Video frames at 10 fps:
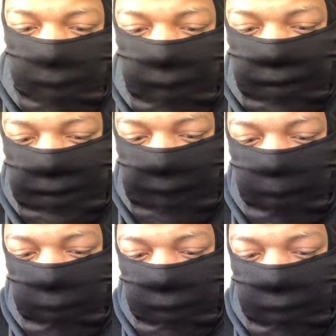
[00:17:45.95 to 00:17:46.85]
because I
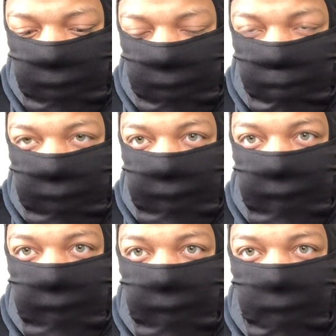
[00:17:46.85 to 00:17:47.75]
could put the pin
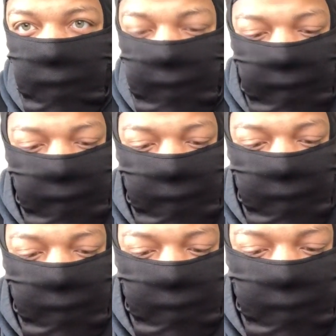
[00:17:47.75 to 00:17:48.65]
in there, and
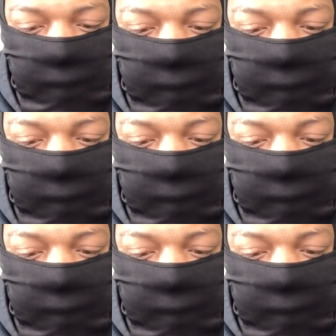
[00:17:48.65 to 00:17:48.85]
then